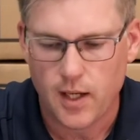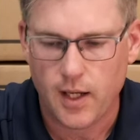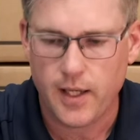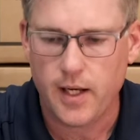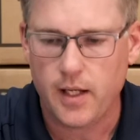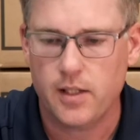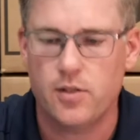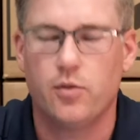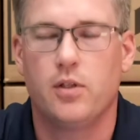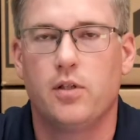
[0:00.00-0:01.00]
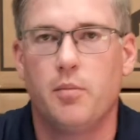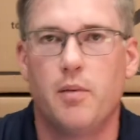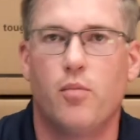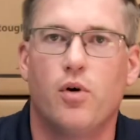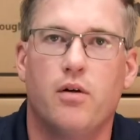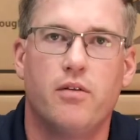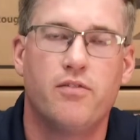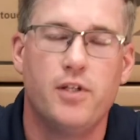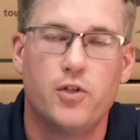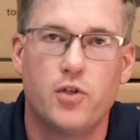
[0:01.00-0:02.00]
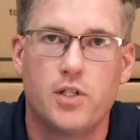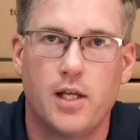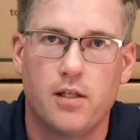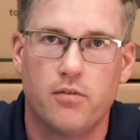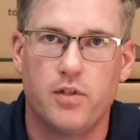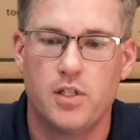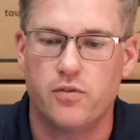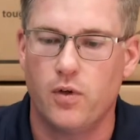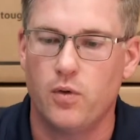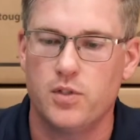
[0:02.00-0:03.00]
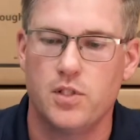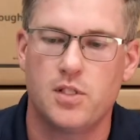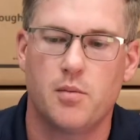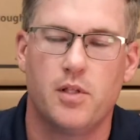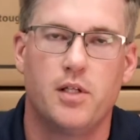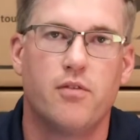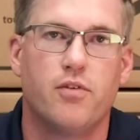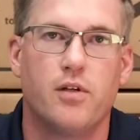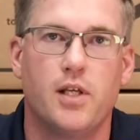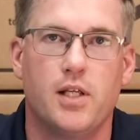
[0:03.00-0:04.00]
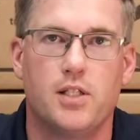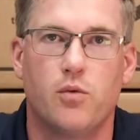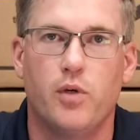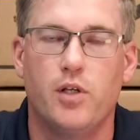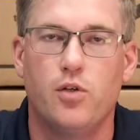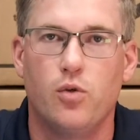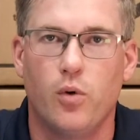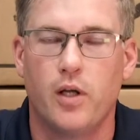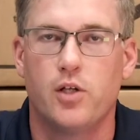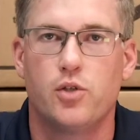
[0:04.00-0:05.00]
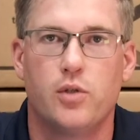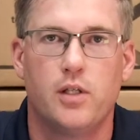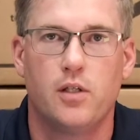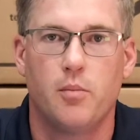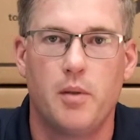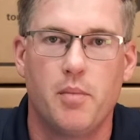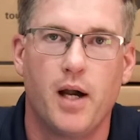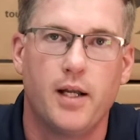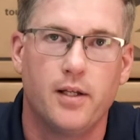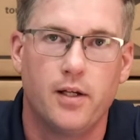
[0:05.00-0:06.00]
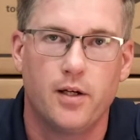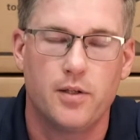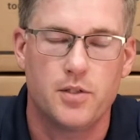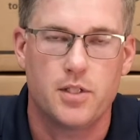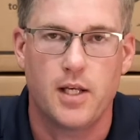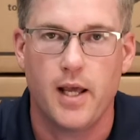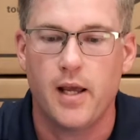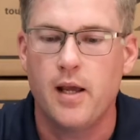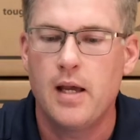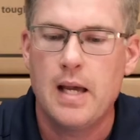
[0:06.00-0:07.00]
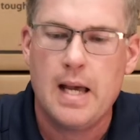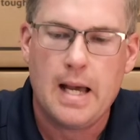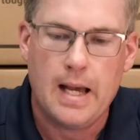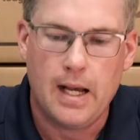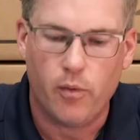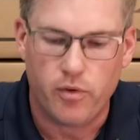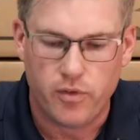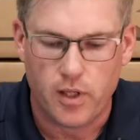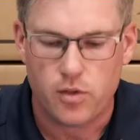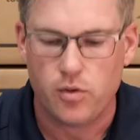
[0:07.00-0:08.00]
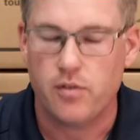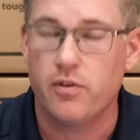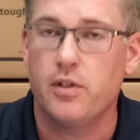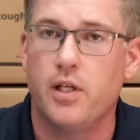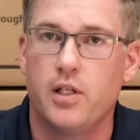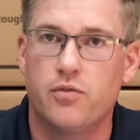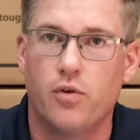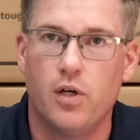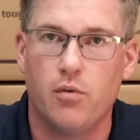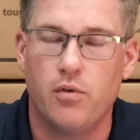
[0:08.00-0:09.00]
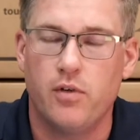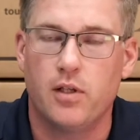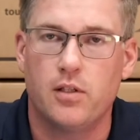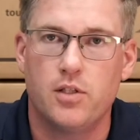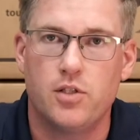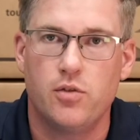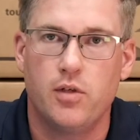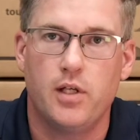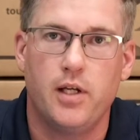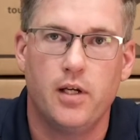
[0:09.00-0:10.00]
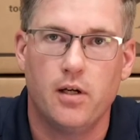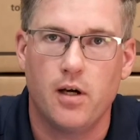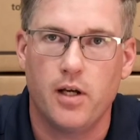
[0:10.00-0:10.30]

Getting into a little bit more of the feature set of these phones and some of the different things that we do, we're going to show you a little bit behind the curtains today. We've got two different things for you. We've got this unit here, our